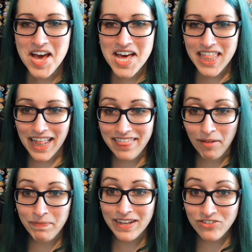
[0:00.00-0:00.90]
"Then that
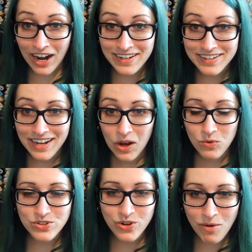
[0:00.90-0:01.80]
pink dragon
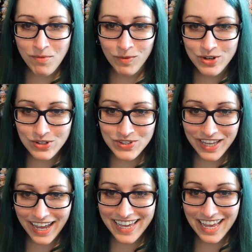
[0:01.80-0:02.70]
was Lord
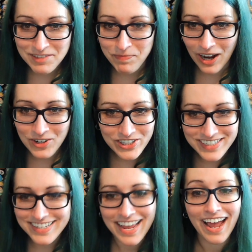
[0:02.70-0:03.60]
Momonosuke. He has powers.